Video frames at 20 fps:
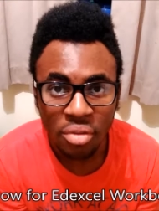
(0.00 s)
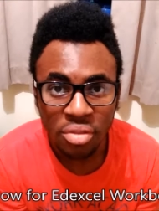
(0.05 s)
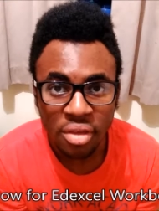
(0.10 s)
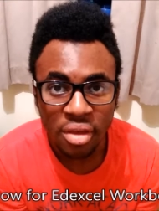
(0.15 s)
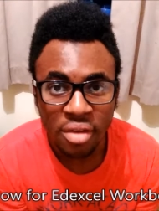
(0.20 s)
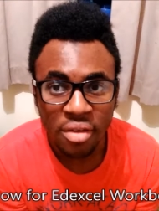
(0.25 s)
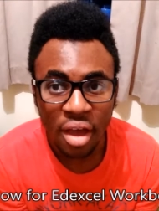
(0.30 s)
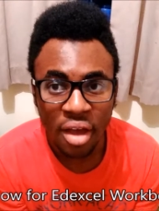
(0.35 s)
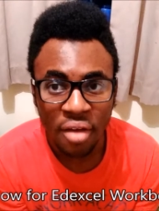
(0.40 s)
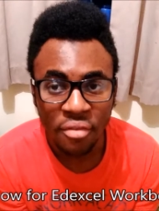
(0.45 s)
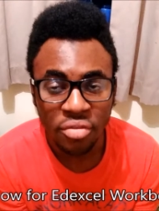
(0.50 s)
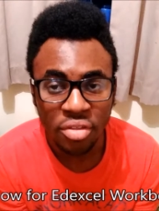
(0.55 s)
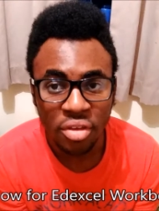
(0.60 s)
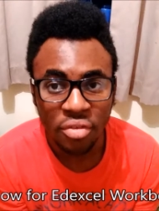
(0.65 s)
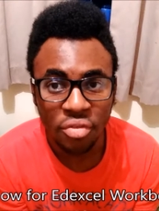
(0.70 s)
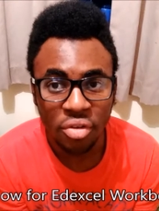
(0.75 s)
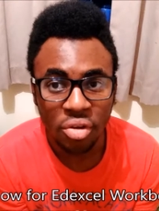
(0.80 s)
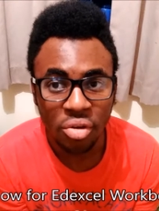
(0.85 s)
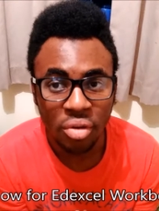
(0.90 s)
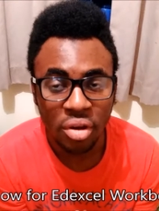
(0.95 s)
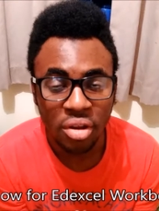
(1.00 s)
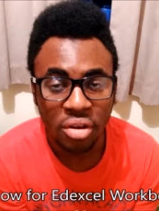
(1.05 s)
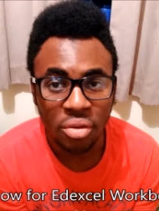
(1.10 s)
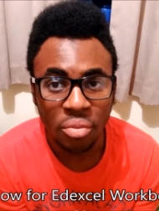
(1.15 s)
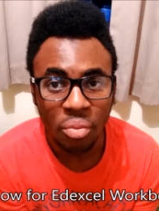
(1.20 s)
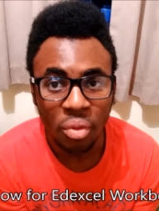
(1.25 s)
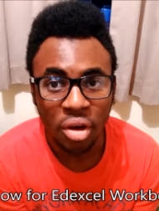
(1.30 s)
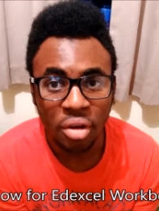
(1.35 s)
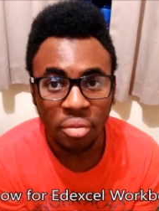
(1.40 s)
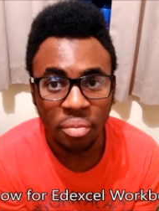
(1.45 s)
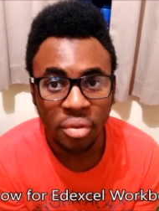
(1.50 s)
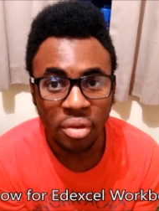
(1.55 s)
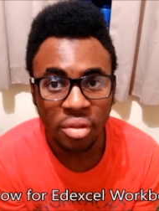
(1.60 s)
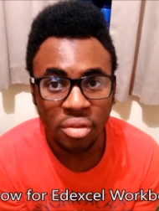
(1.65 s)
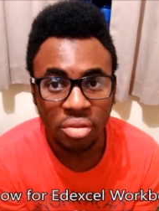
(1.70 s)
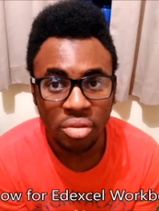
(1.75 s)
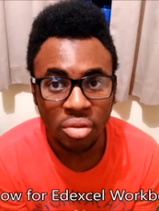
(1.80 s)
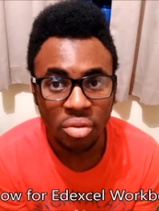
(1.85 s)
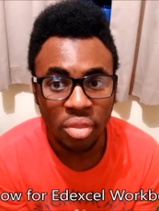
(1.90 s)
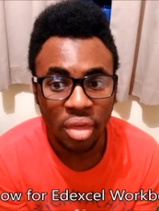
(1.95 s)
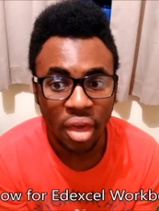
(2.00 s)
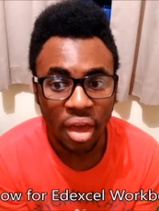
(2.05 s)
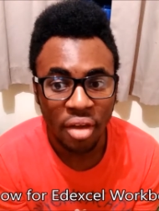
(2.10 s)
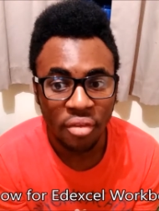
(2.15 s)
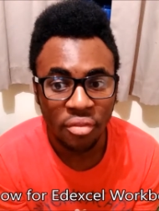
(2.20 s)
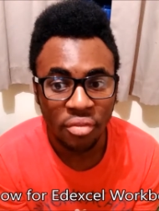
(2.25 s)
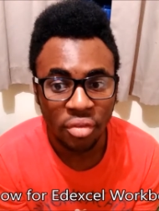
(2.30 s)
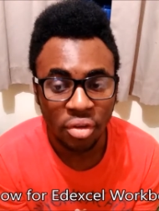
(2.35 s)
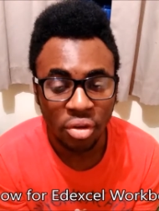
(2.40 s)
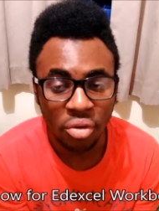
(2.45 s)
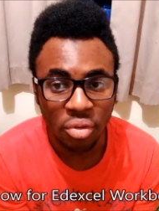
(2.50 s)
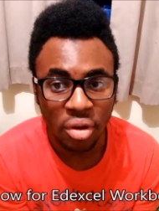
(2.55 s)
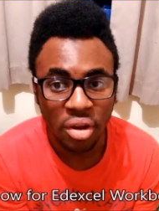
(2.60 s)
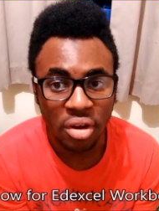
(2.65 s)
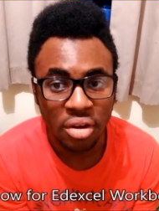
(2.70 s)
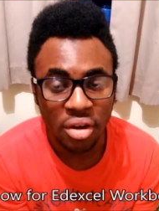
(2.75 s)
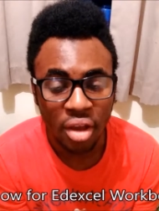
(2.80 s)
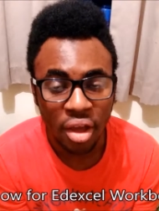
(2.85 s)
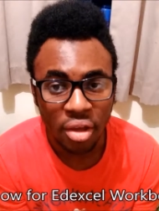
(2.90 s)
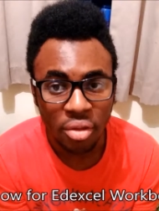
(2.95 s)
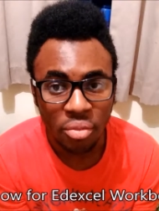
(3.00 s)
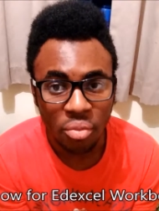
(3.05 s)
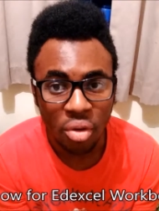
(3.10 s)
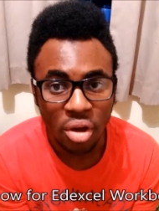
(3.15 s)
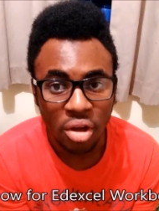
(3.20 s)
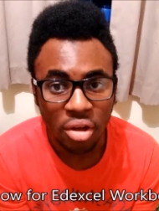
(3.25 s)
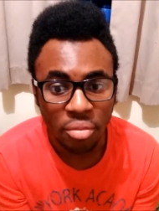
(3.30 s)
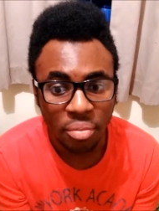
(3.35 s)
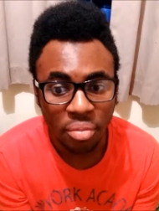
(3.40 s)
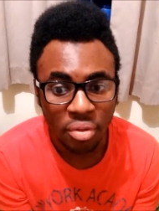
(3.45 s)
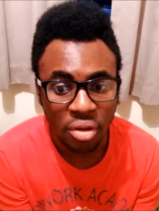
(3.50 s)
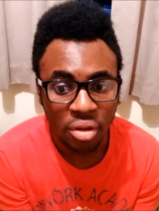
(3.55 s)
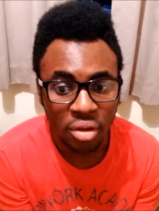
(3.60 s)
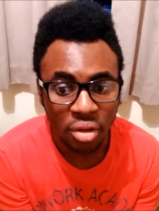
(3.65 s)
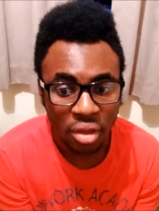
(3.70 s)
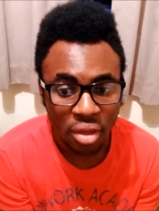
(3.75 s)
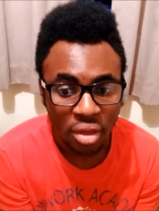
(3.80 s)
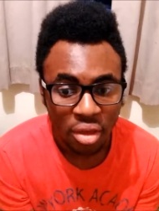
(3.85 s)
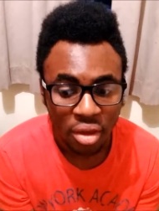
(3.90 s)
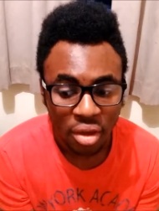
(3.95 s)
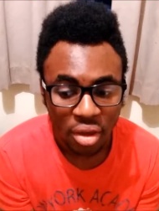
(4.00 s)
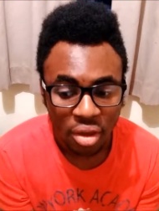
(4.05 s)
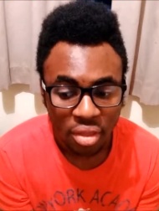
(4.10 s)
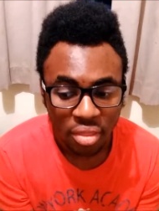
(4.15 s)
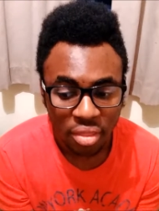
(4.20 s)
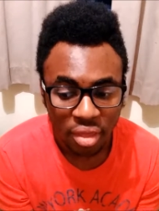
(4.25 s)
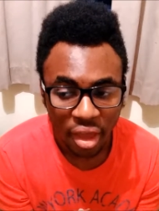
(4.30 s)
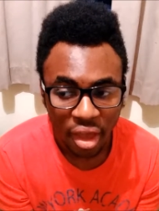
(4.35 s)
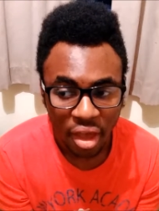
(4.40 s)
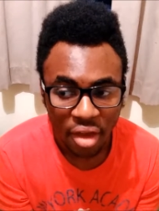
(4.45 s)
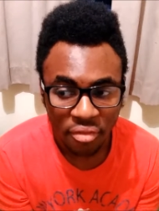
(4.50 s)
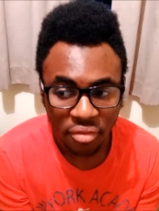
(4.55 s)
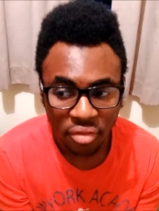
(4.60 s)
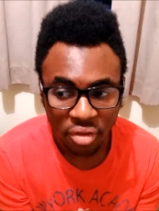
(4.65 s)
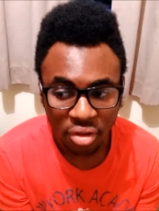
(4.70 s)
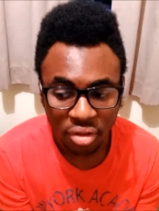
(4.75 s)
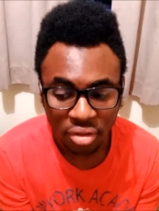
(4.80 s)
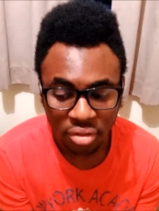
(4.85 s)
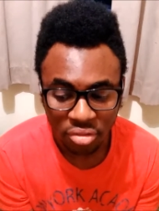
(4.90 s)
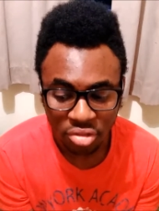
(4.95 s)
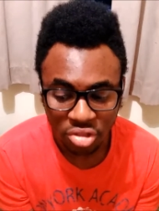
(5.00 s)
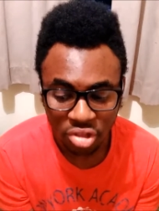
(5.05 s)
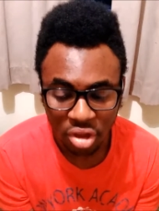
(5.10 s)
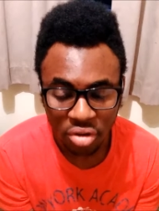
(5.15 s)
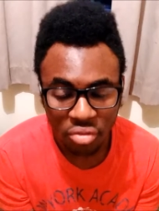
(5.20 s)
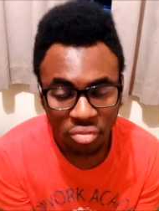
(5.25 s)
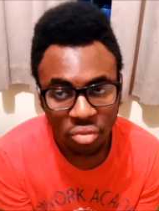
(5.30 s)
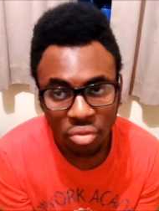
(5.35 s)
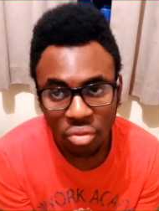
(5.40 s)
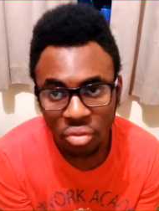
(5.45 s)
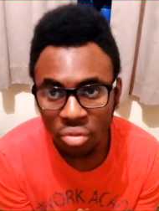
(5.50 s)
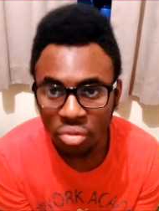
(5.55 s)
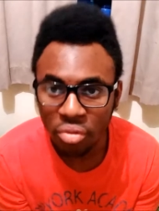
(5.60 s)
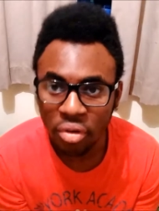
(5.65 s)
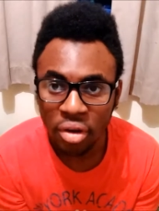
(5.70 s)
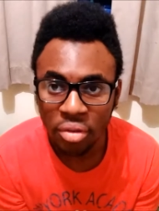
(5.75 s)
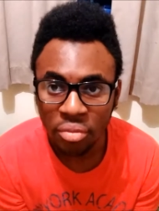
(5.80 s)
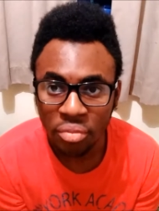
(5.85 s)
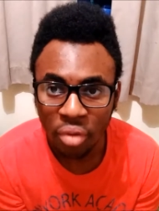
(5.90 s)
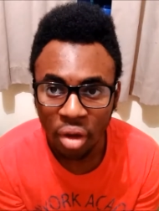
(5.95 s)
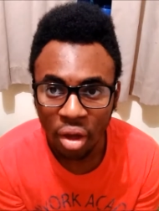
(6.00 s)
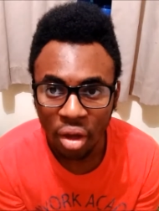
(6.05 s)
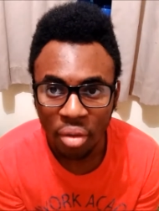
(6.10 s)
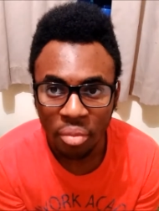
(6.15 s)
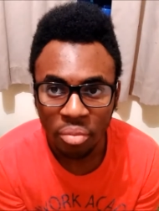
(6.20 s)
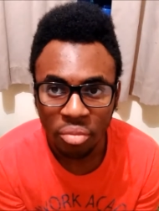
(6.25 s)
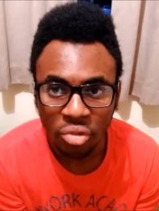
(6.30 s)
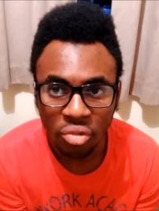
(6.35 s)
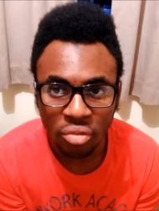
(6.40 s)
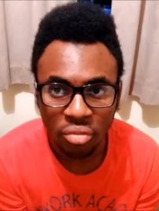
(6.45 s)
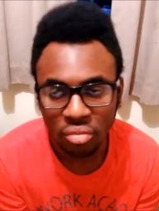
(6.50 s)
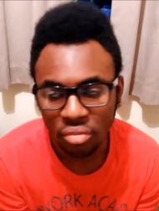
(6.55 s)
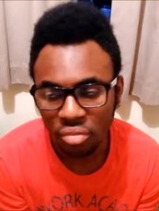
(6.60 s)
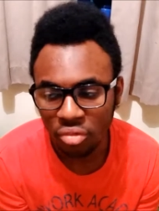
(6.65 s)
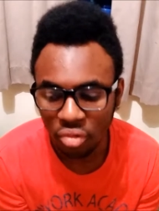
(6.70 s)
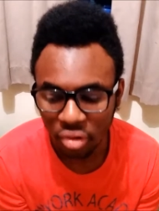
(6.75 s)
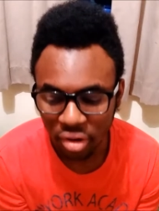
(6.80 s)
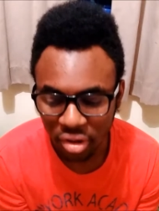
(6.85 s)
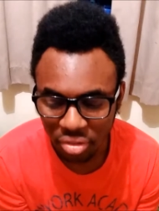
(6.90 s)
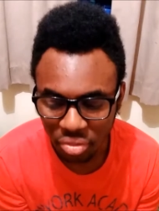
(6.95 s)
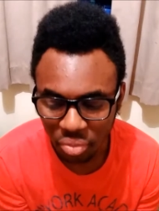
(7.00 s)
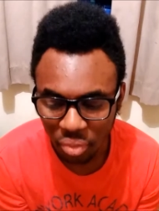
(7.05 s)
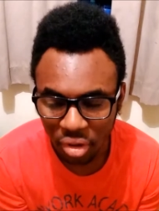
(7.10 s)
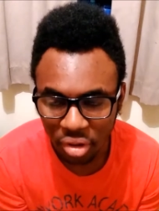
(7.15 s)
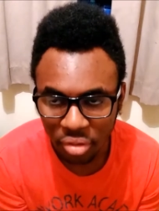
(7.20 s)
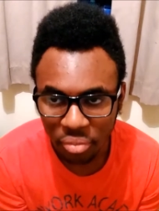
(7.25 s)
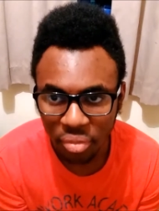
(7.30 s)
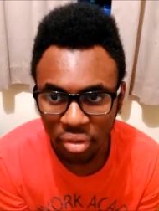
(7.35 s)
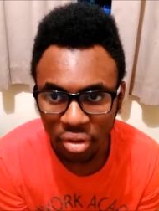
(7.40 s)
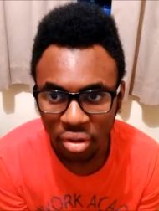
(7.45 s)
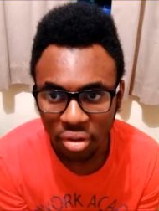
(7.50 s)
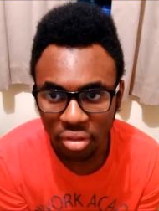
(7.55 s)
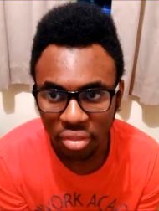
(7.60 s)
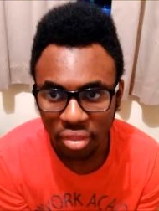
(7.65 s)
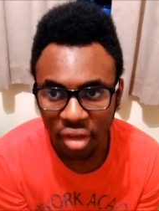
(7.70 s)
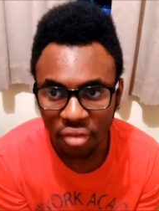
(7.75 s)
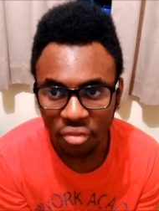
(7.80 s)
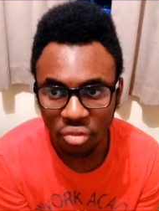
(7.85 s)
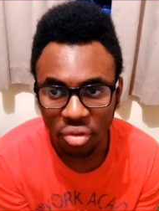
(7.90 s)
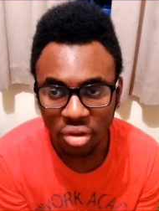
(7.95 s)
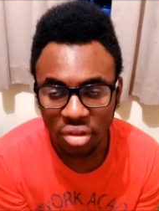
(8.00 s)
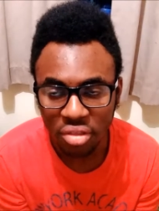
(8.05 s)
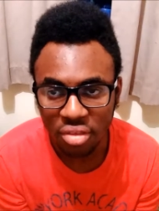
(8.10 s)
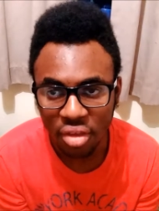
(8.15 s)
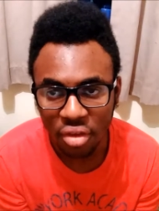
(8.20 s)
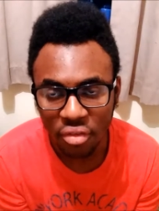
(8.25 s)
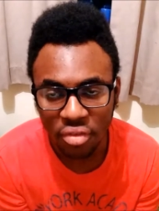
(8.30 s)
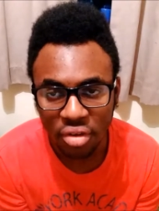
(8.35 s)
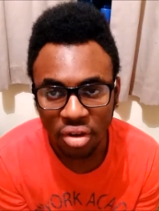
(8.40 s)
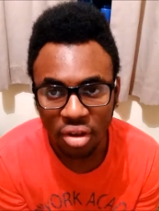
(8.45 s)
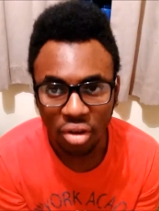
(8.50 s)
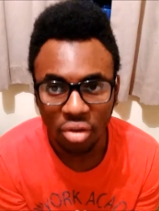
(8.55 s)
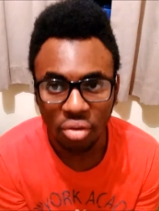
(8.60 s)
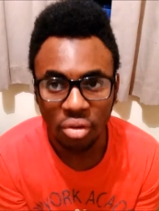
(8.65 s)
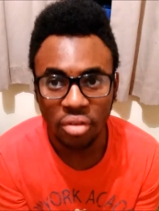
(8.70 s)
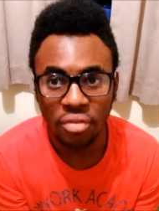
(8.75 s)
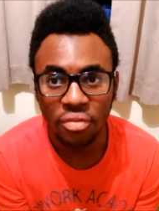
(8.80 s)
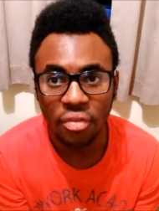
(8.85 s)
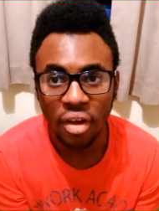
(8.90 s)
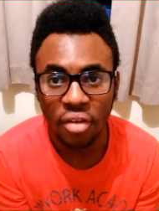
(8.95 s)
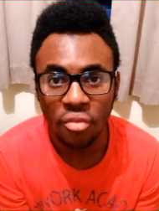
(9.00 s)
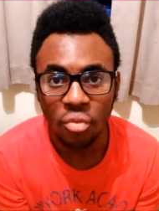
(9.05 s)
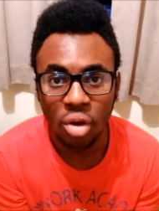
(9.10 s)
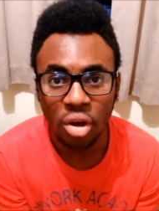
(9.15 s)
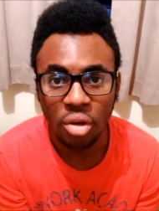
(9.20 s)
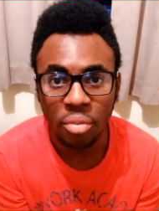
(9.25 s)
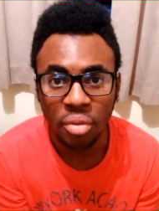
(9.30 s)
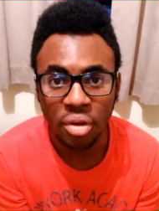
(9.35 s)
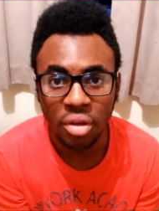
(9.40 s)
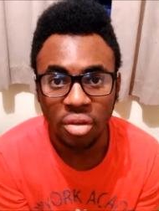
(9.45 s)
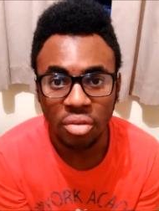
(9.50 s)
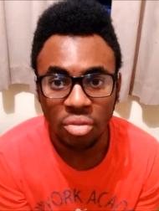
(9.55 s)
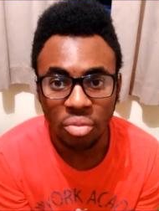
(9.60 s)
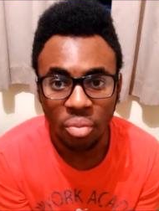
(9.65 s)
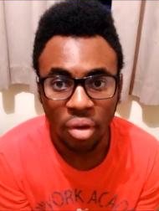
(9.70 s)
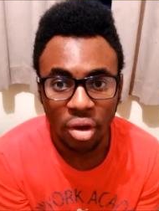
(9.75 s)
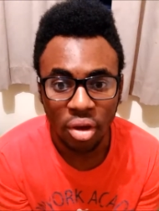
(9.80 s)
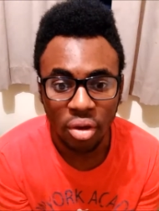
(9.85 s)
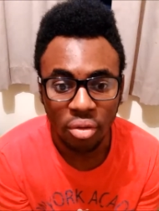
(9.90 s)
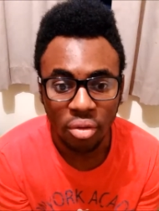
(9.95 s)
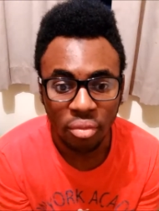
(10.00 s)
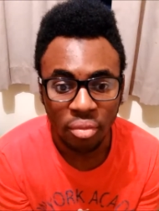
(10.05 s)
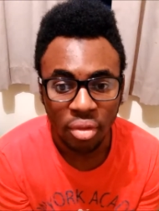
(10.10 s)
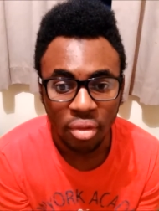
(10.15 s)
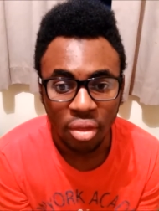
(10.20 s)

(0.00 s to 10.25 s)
They have different graded workbooks. So they have a grade nine workbook, they have a general grade um, grades workbook, they have a grade seven and a grade five workbook as well.